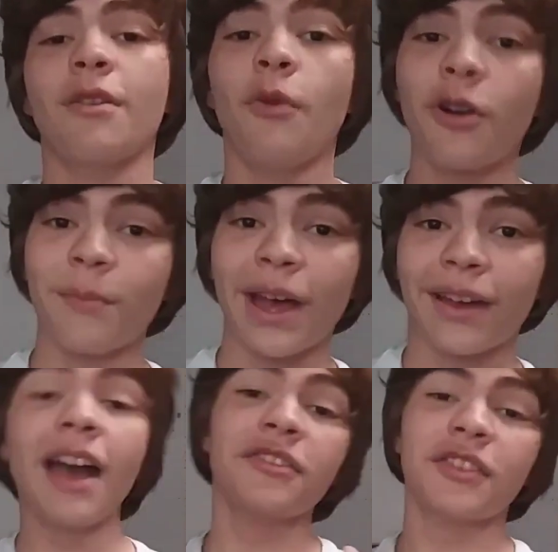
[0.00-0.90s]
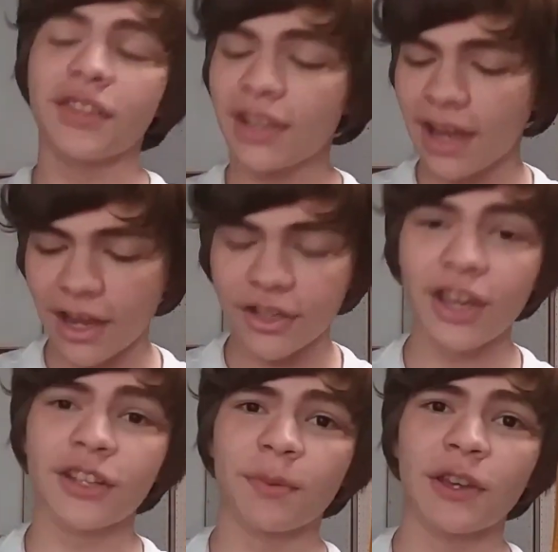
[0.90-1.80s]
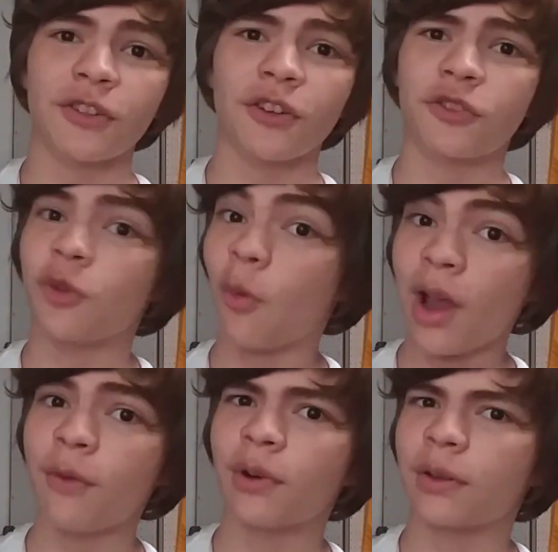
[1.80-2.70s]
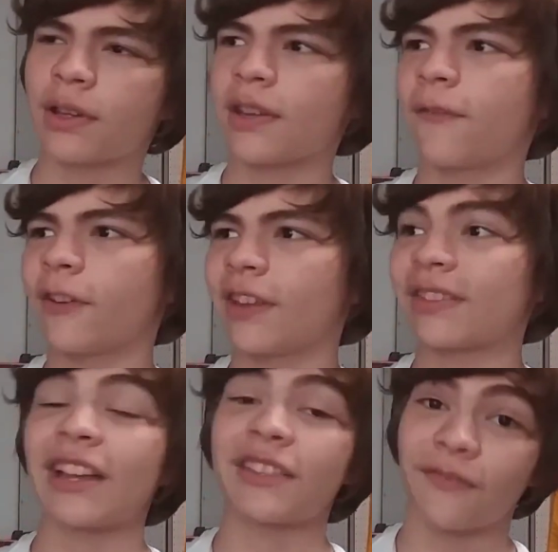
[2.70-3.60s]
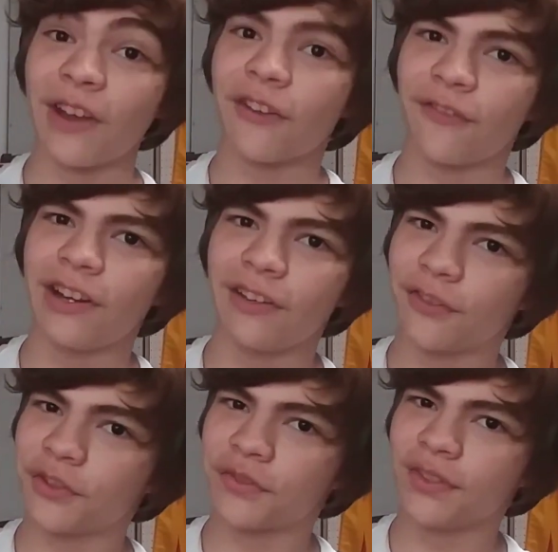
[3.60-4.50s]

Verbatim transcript: Welcome back. As you can see, I changed my shirt to a white one because I feel like that's very fitting for this